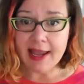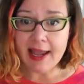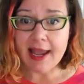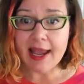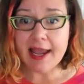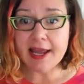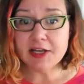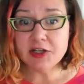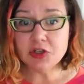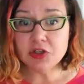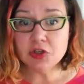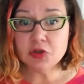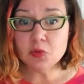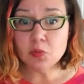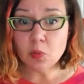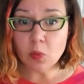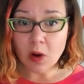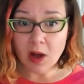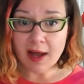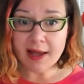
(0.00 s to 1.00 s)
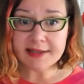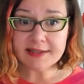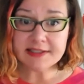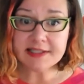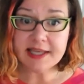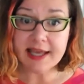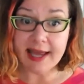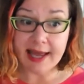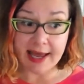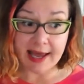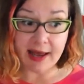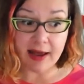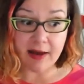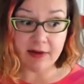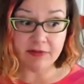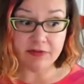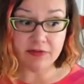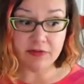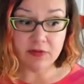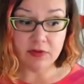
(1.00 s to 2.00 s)
And you want to
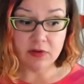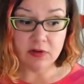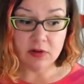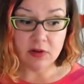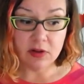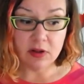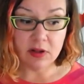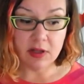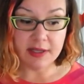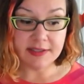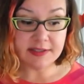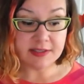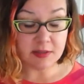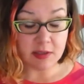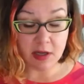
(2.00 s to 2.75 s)
have a,